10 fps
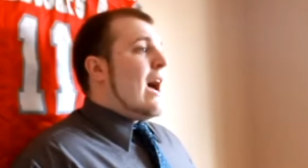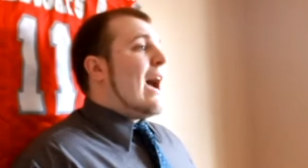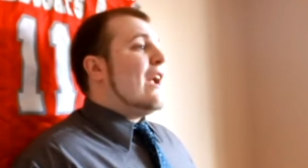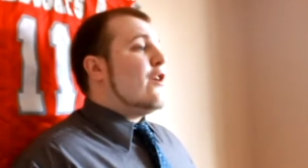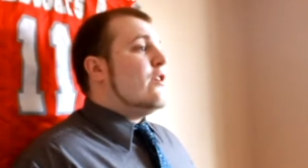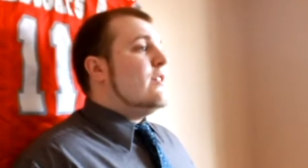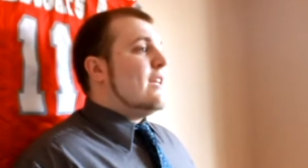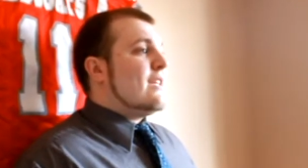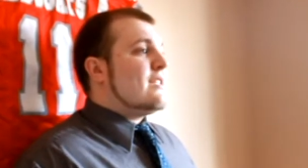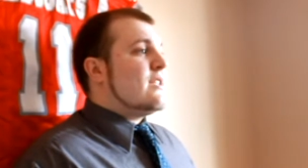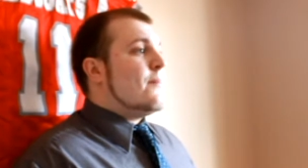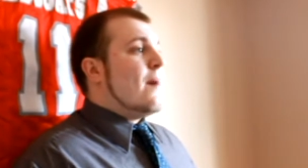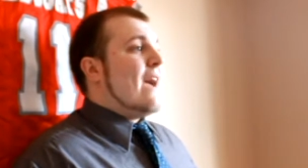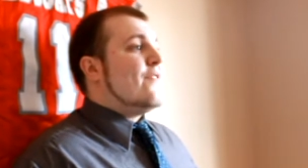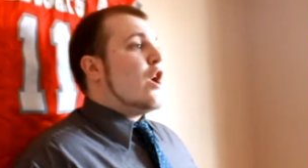I earned this by
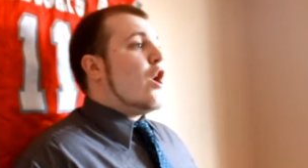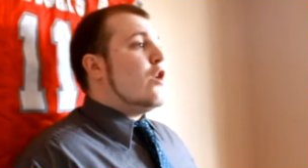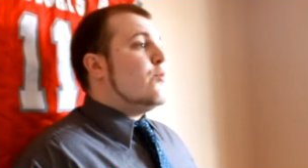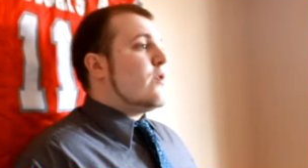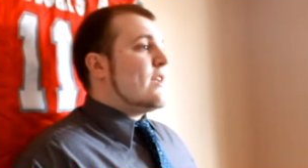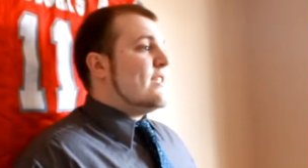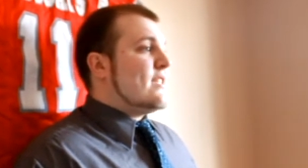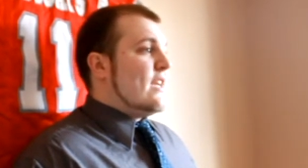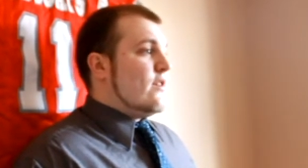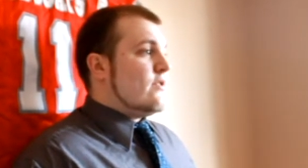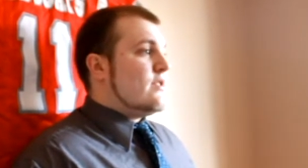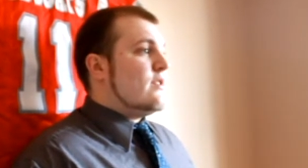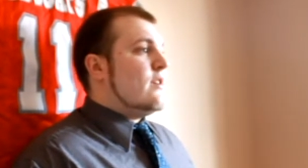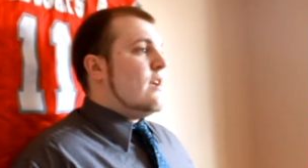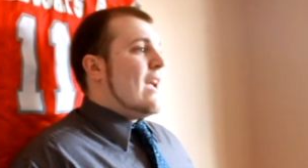having hard-working skills
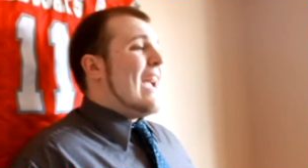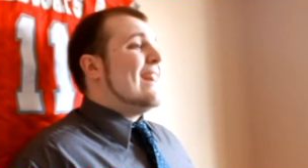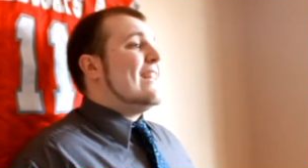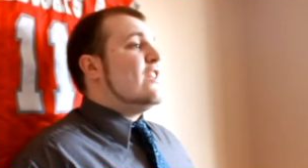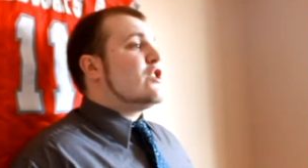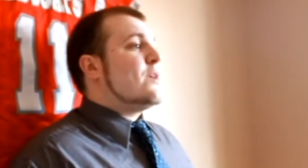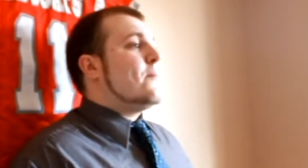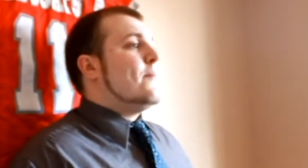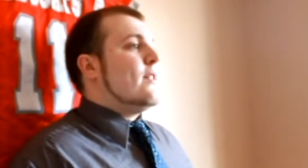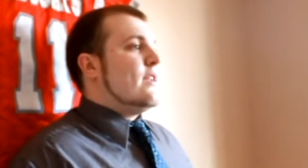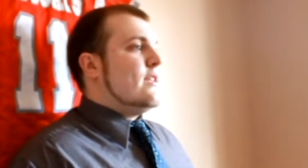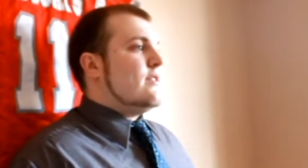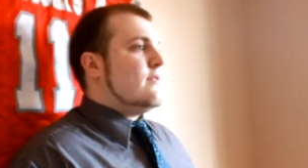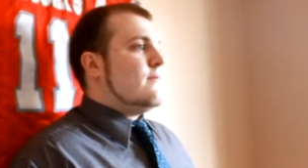and leadership abilities.